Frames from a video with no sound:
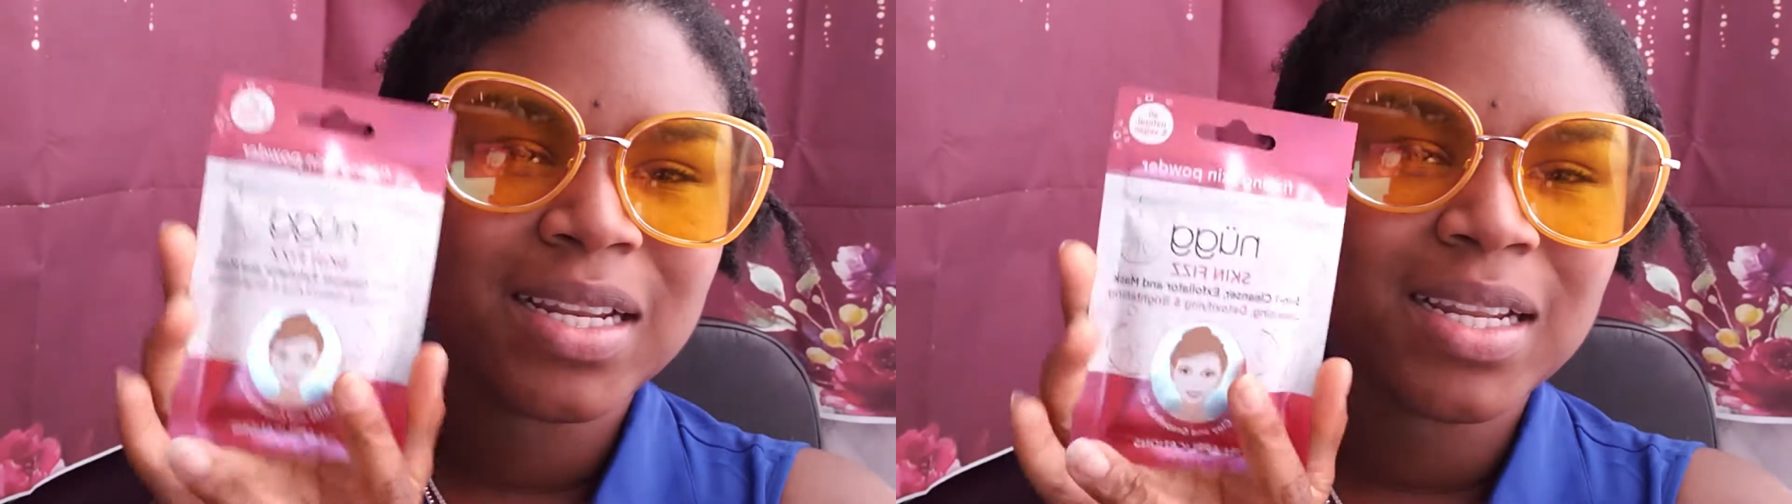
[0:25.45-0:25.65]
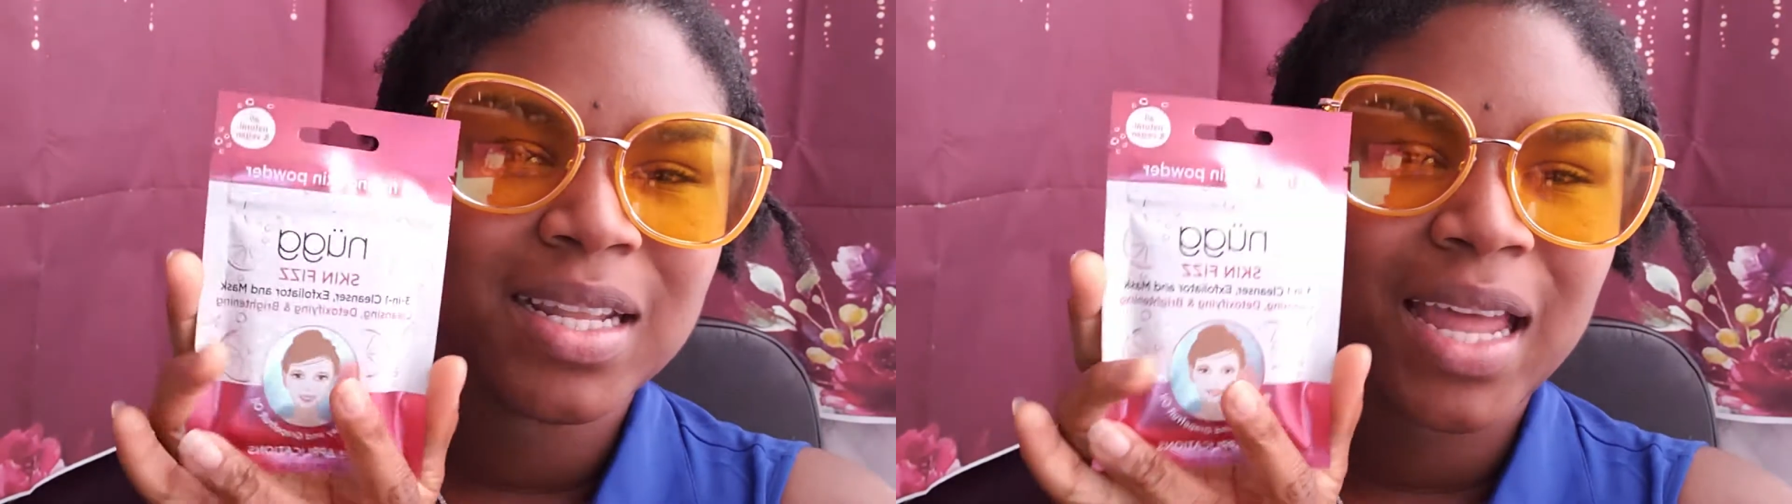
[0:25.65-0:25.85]

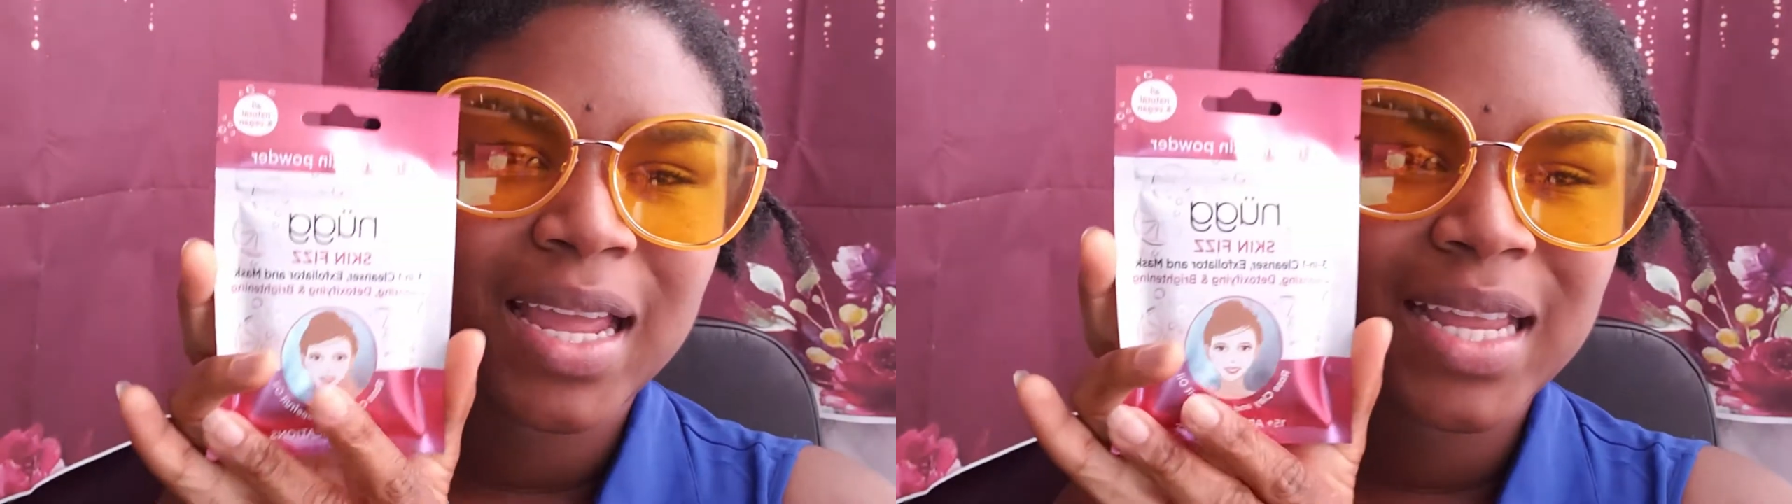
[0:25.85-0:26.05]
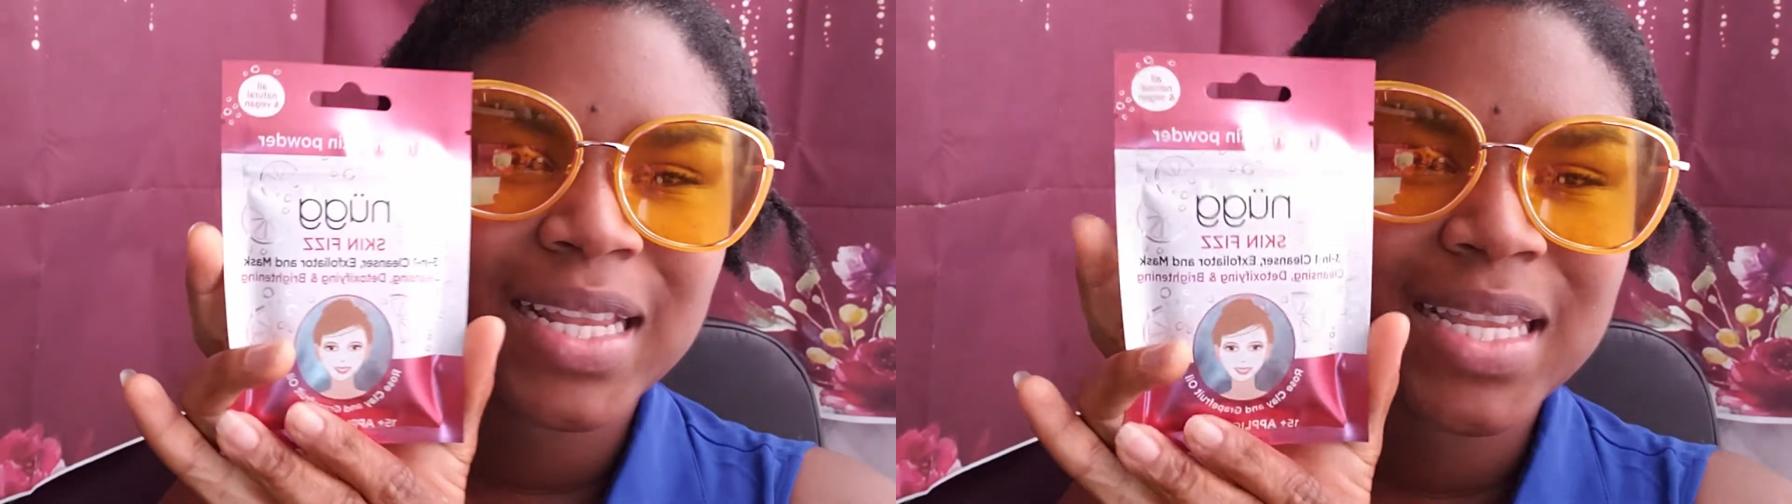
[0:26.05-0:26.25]
like
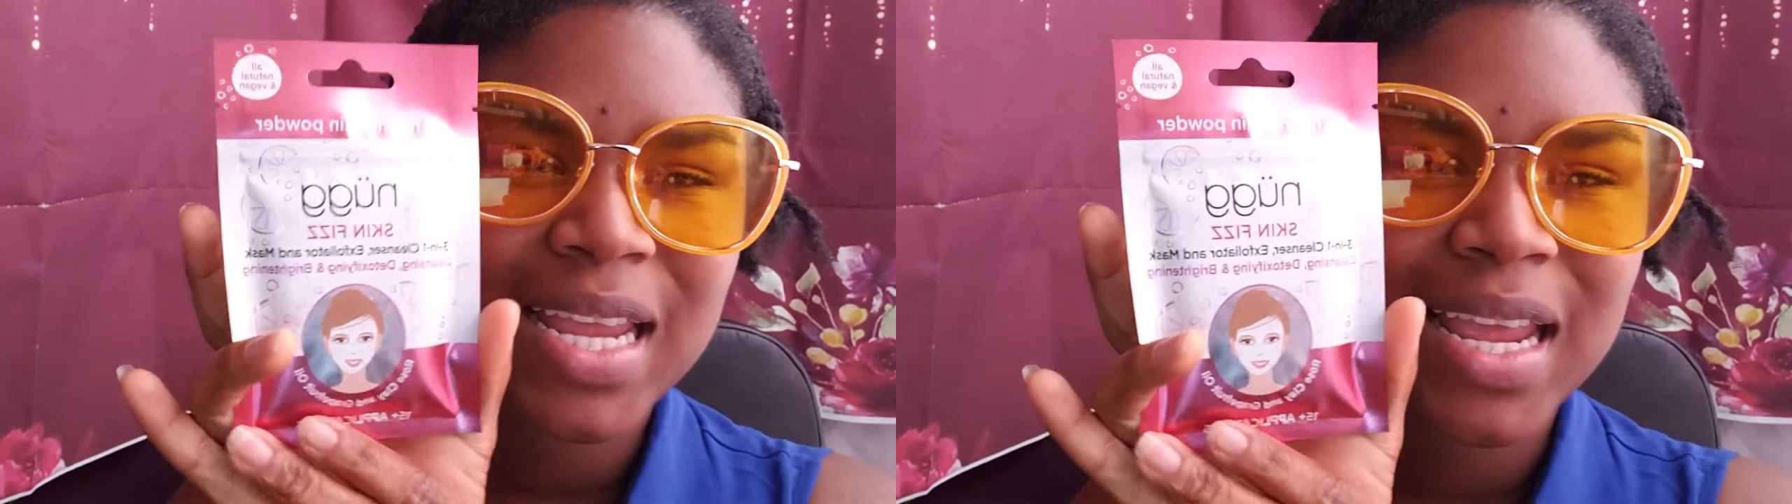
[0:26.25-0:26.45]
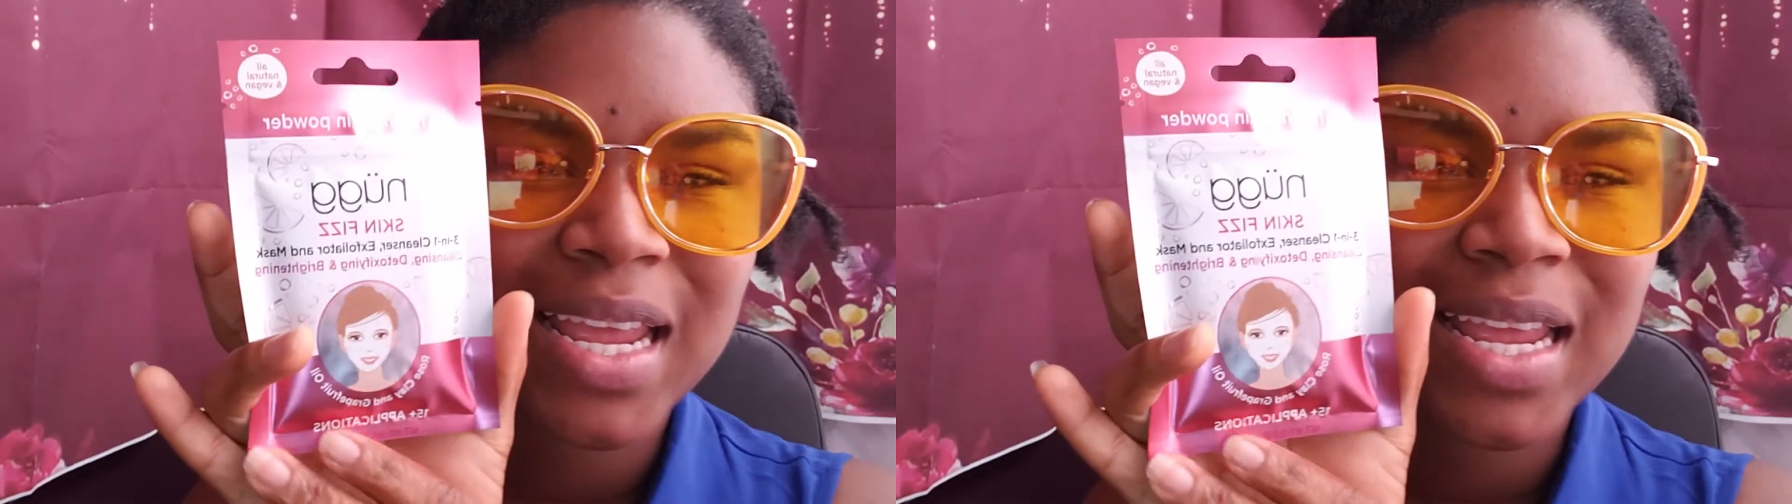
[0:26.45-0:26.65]
it
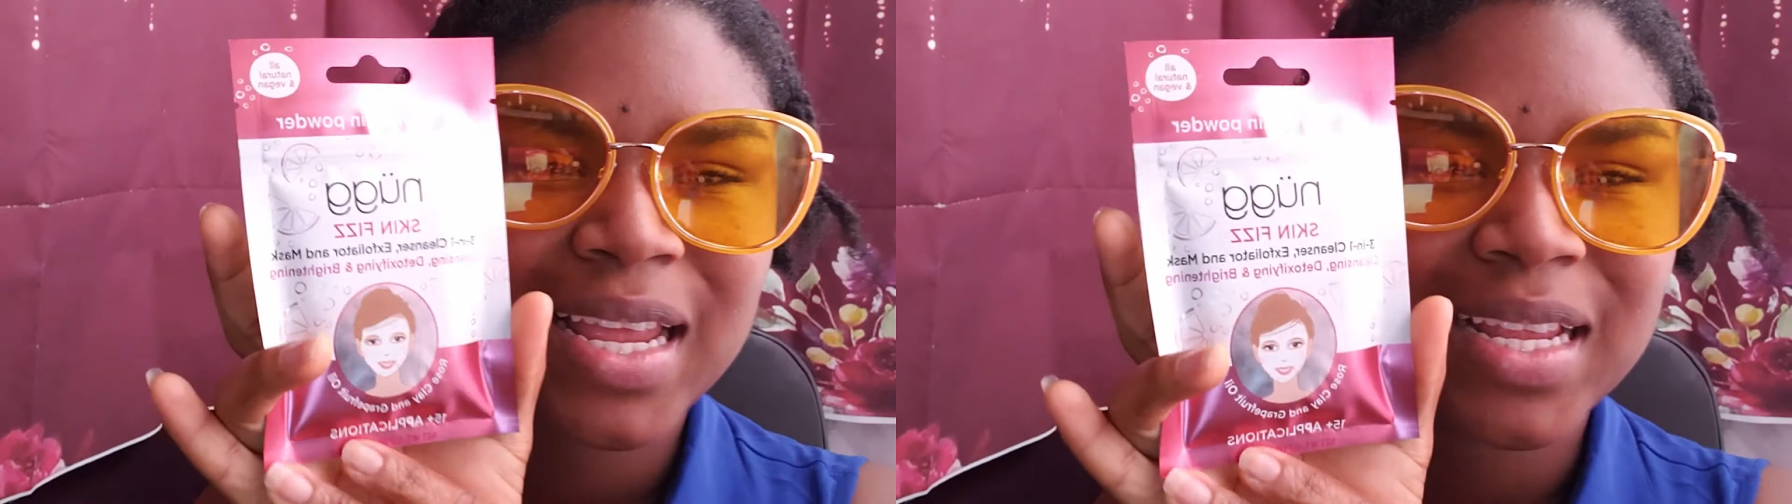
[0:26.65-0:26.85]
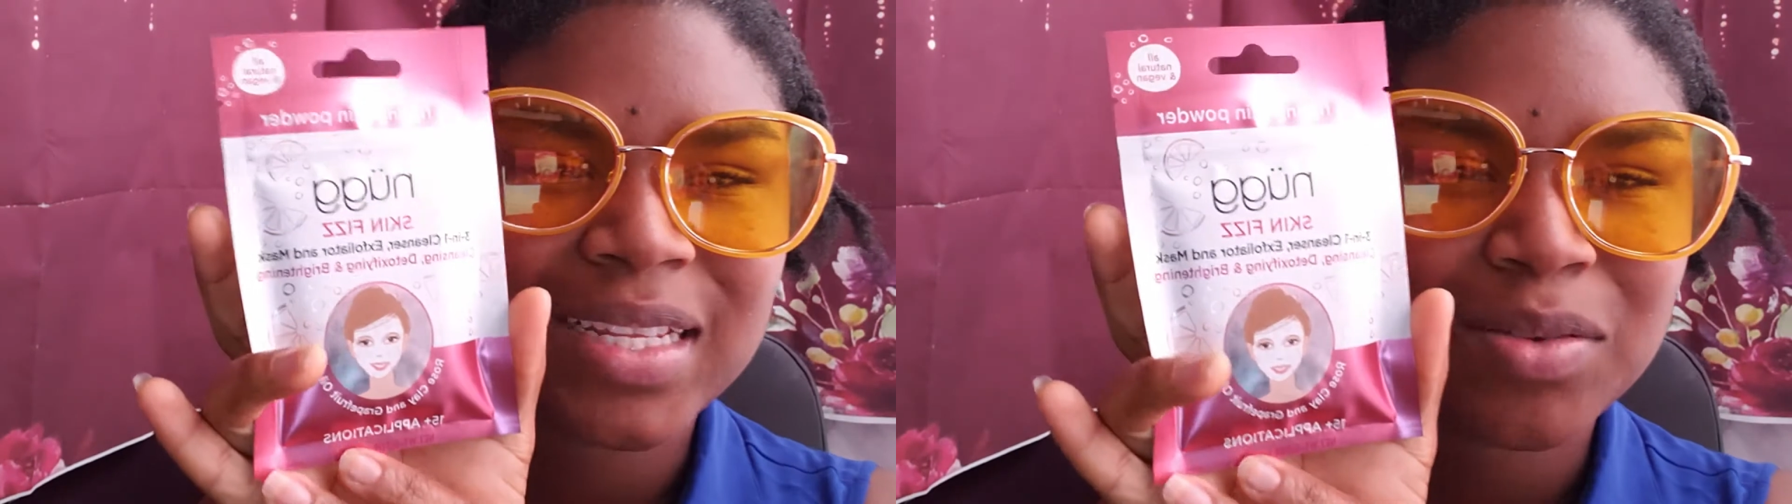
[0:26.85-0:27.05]

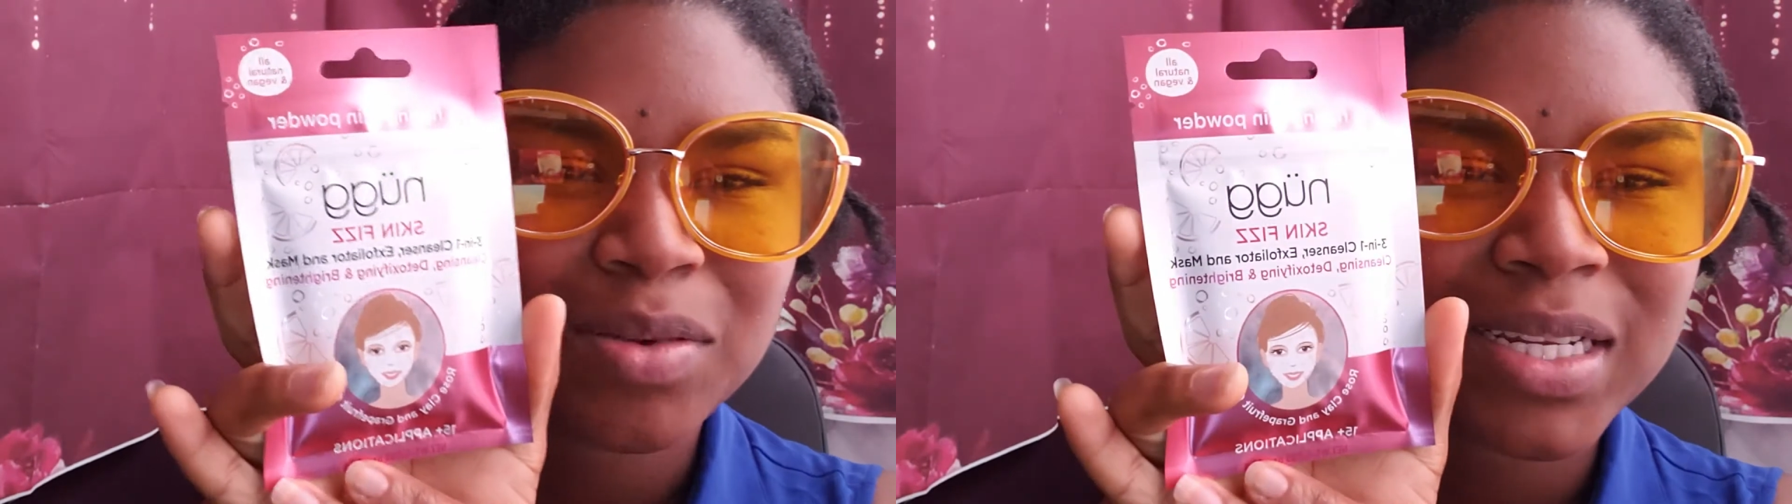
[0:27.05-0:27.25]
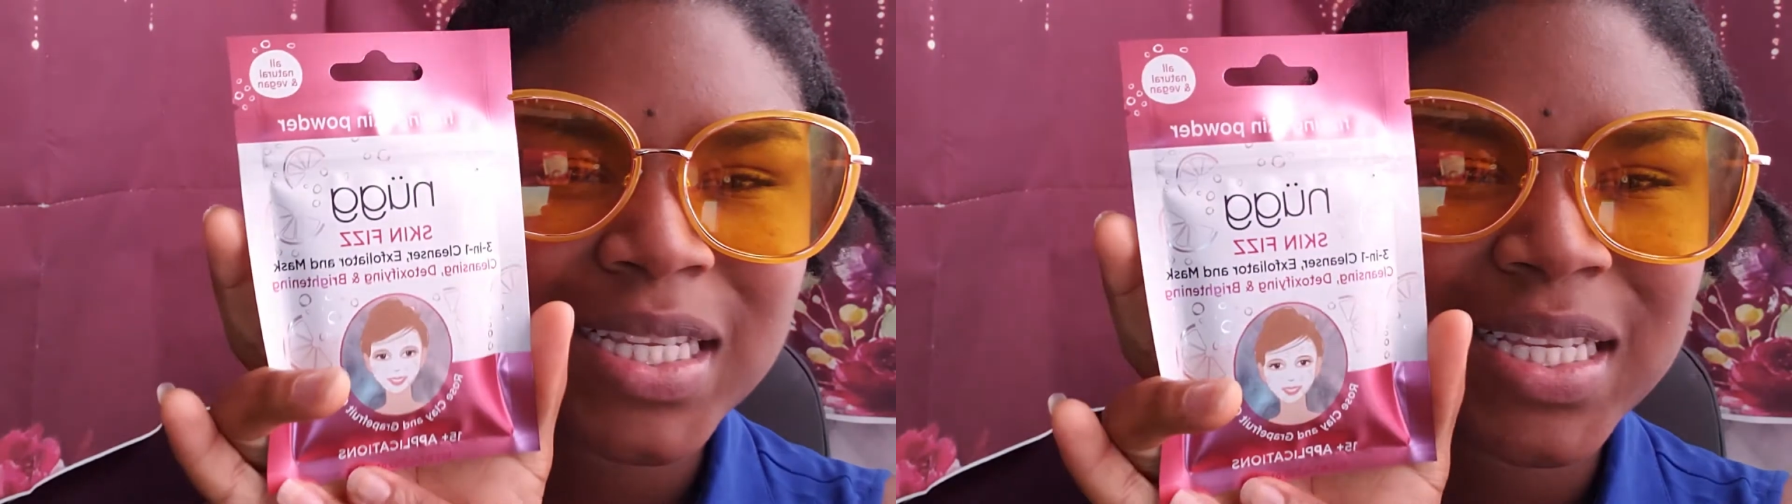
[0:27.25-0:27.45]
says, what
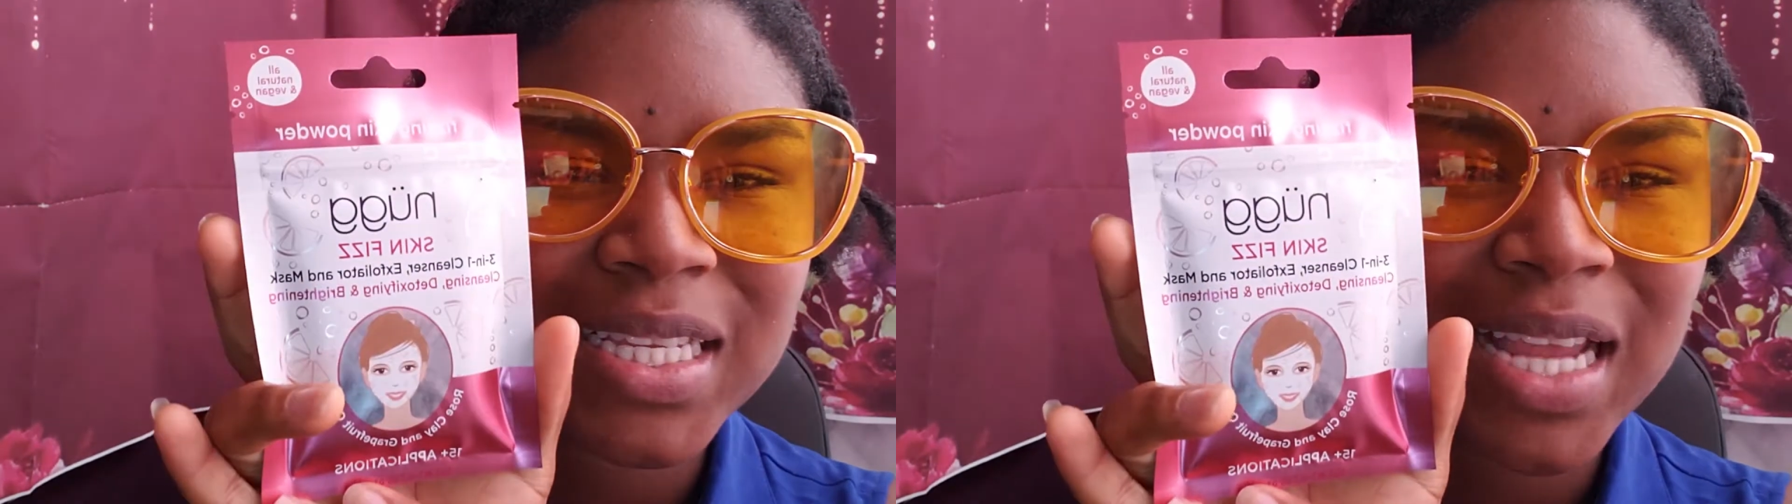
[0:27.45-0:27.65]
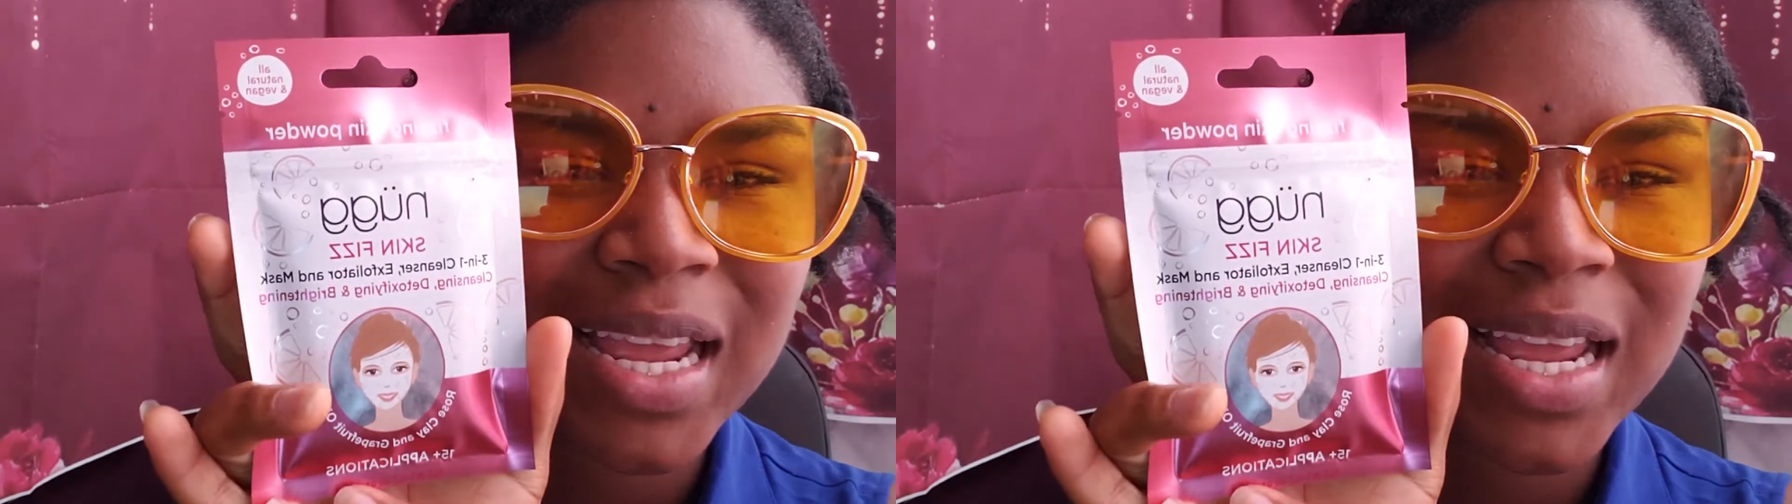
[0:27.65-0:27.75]
does it say?